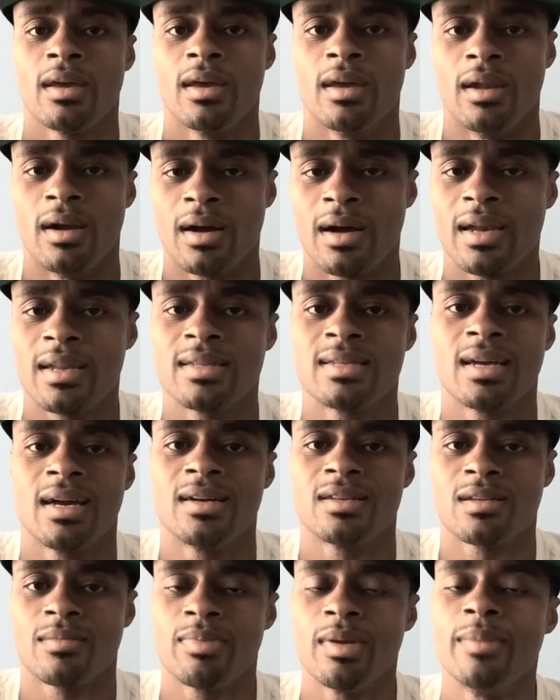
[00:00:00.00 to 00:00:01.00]
And a lot of
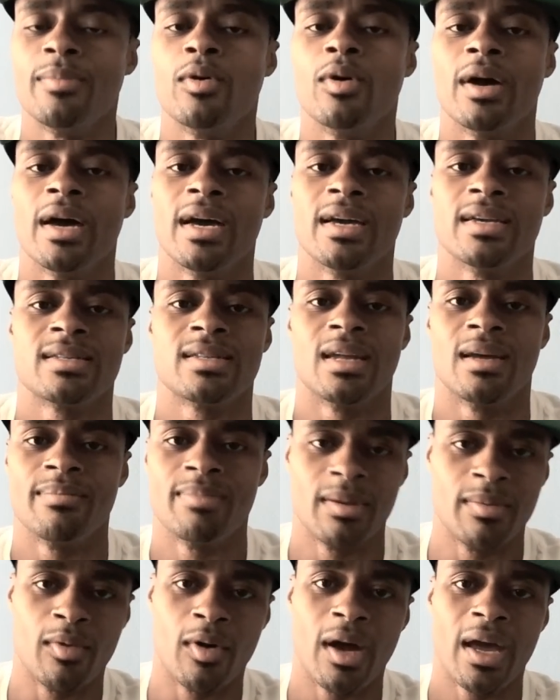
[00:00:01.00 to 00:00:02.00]
times when people ask that,
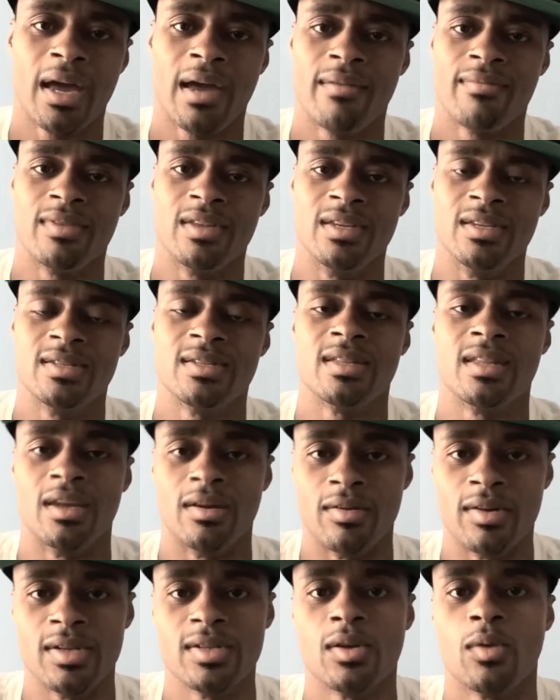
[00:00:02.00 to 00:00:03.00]
people have these
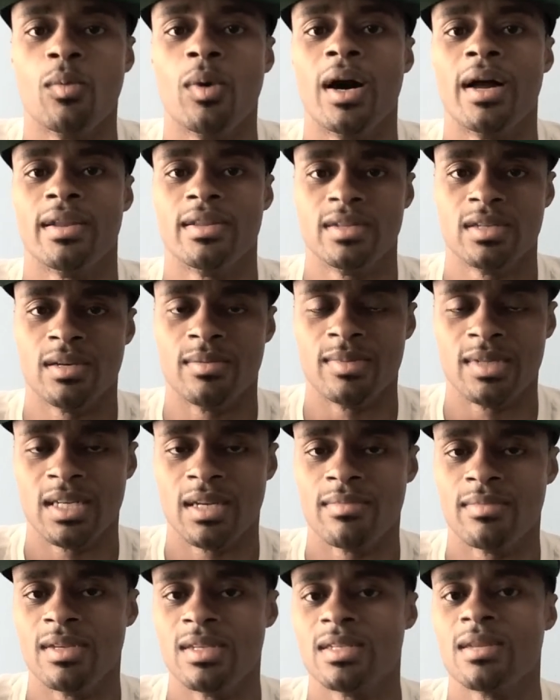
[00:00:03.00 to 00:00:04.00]
theories on why the gym is empty.